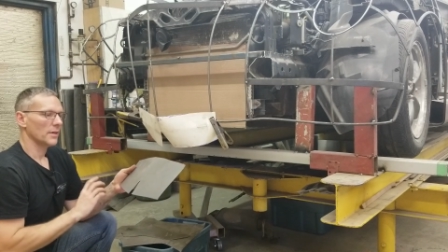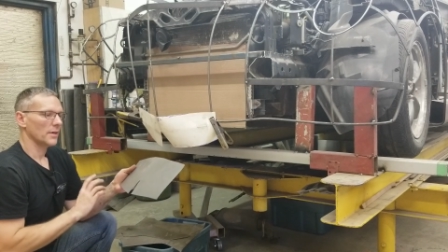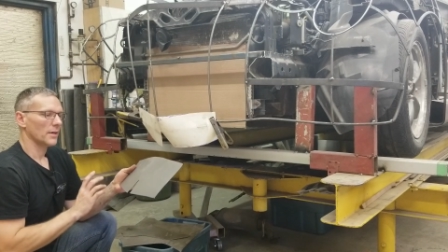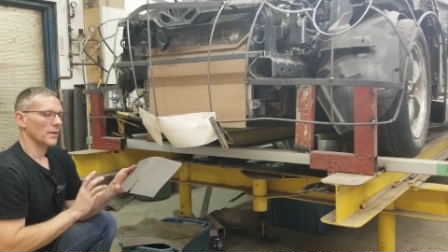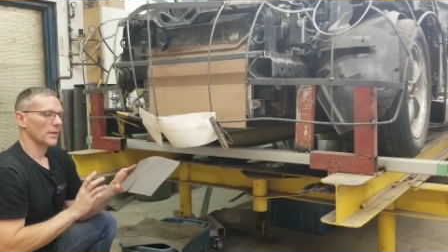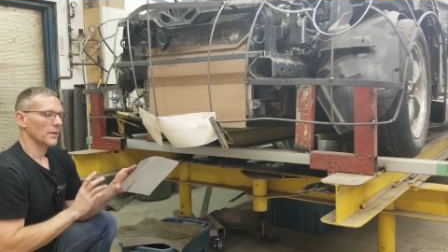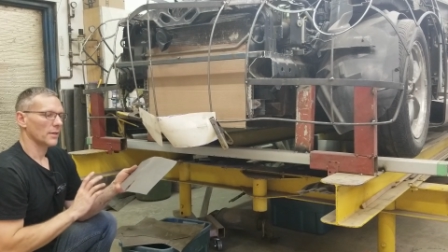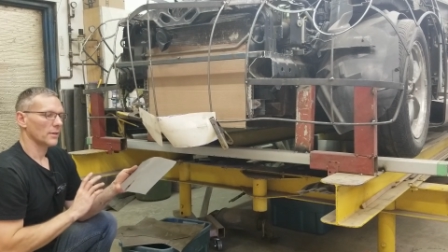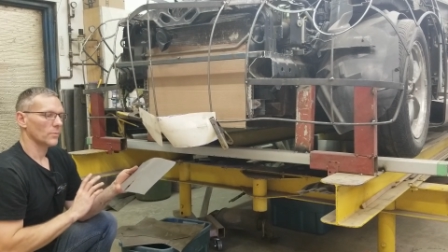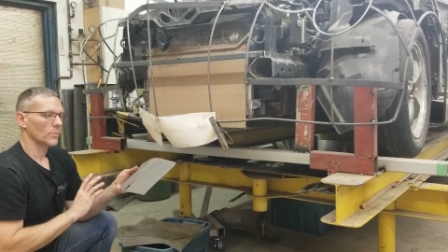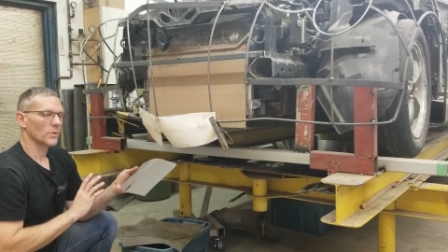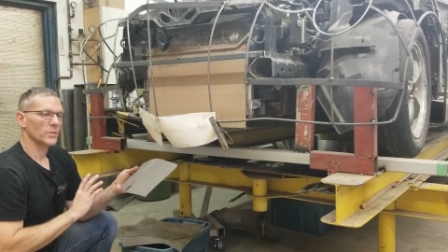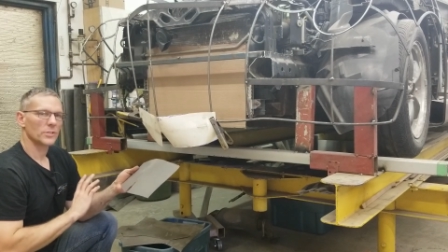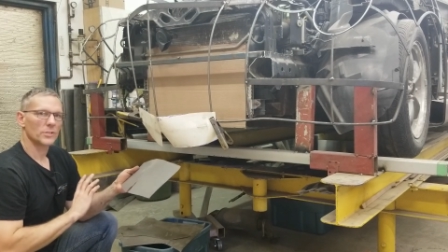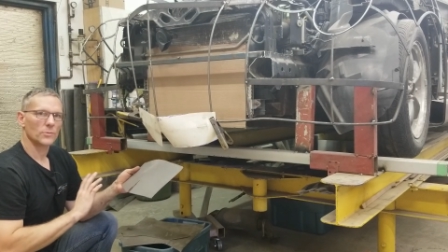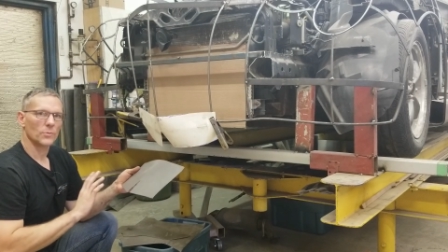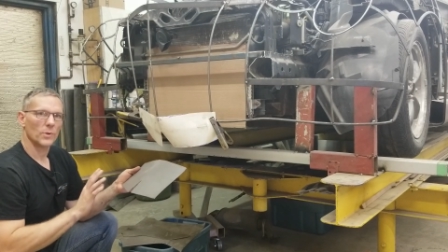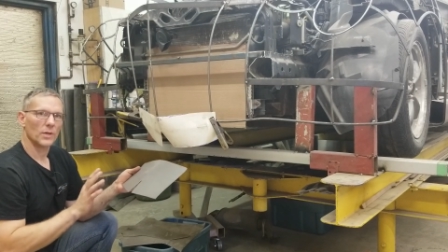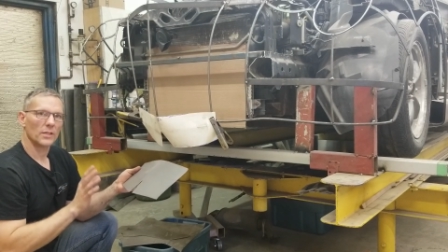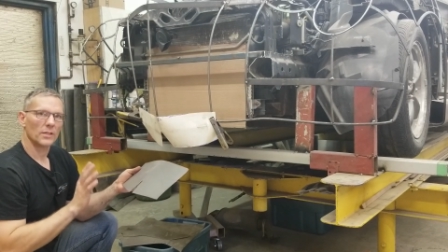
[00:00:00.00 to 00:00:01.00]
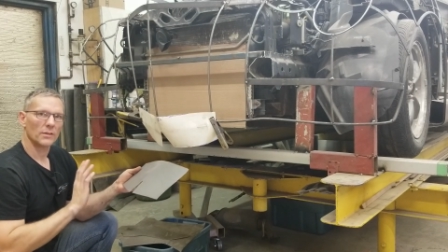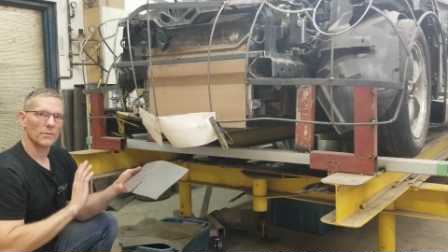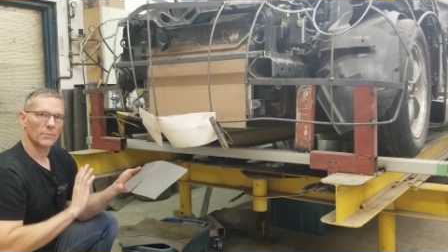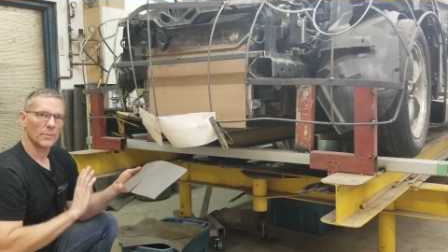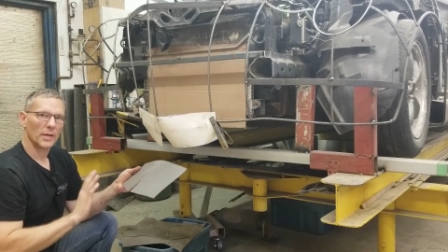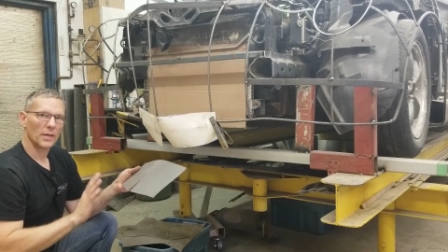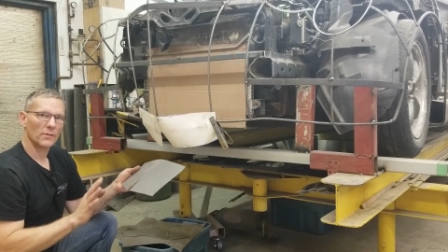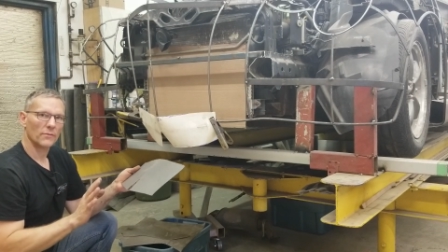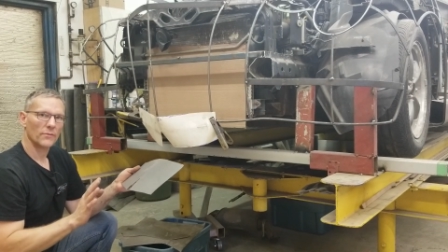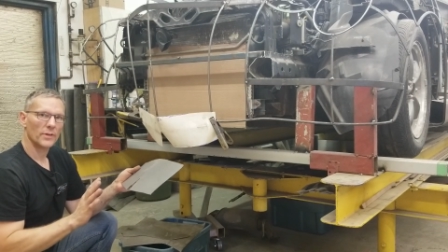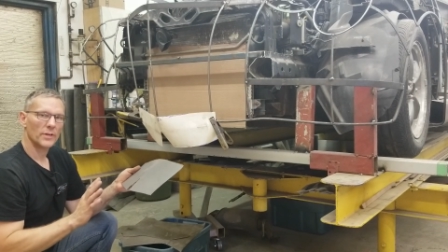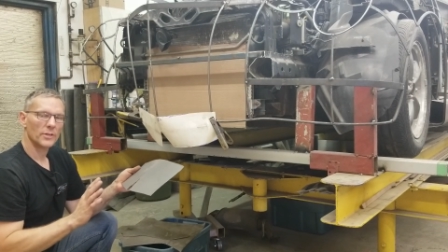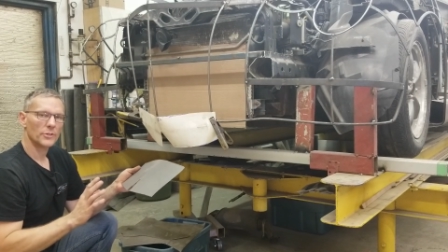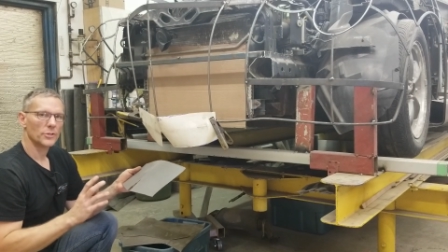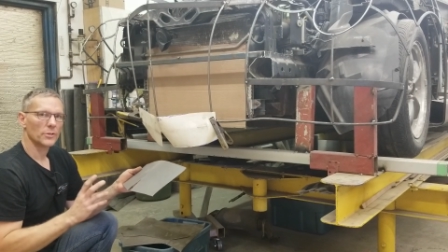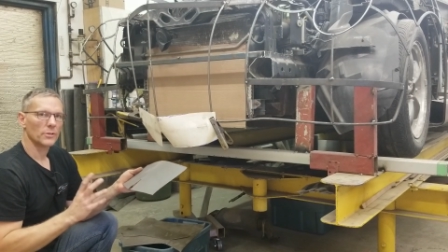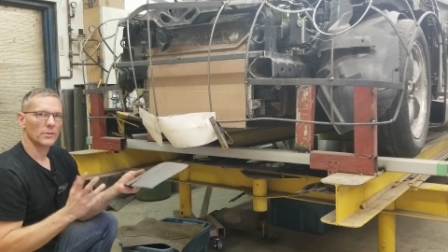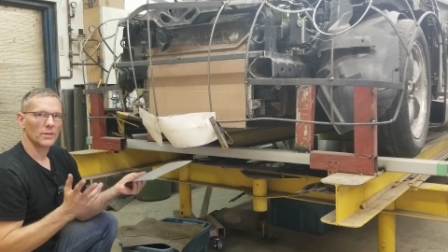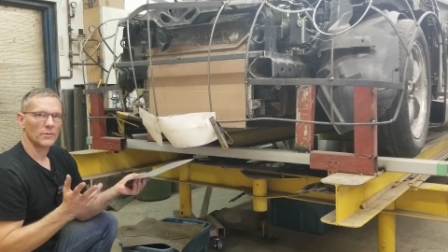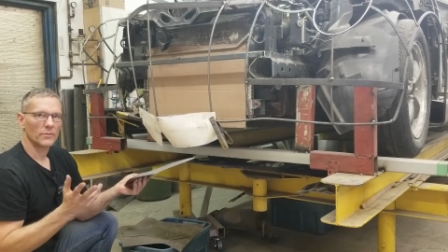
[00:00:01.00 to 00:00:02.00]
And once it's welded and metal
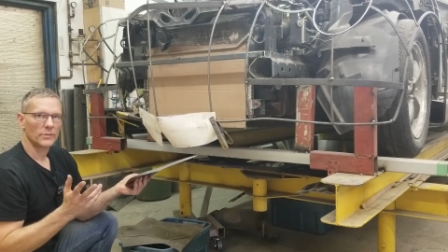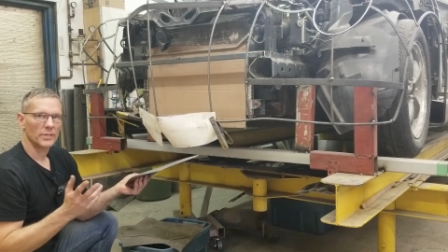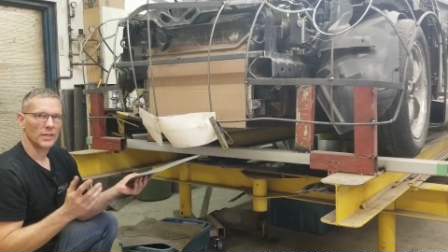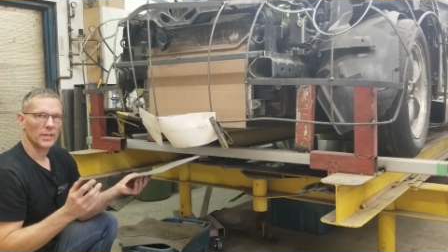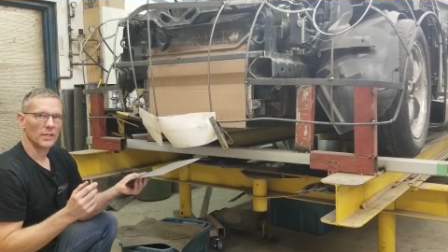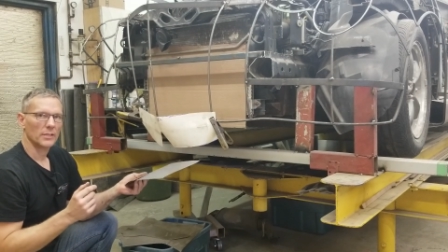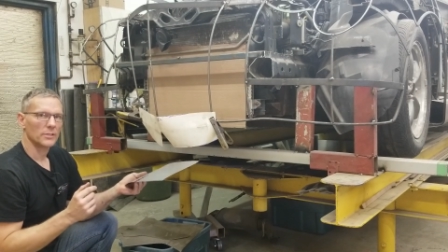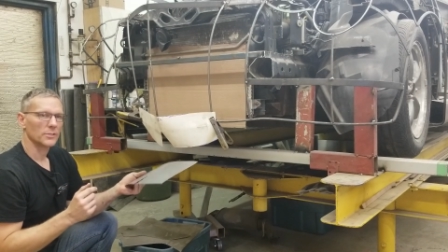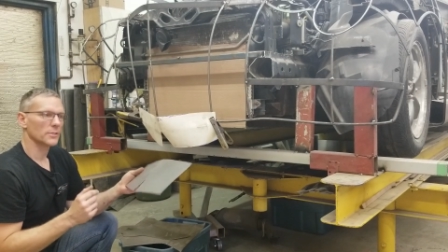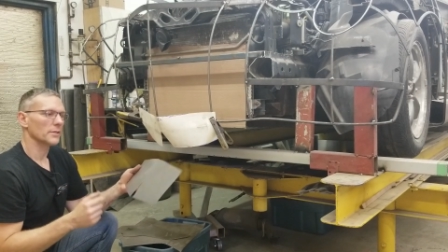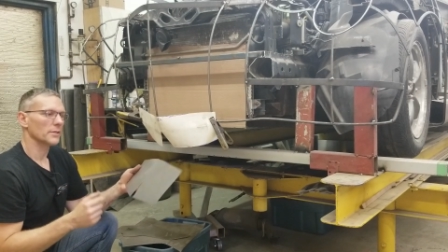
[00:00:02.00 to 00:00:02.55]
finished, you'll never tell it's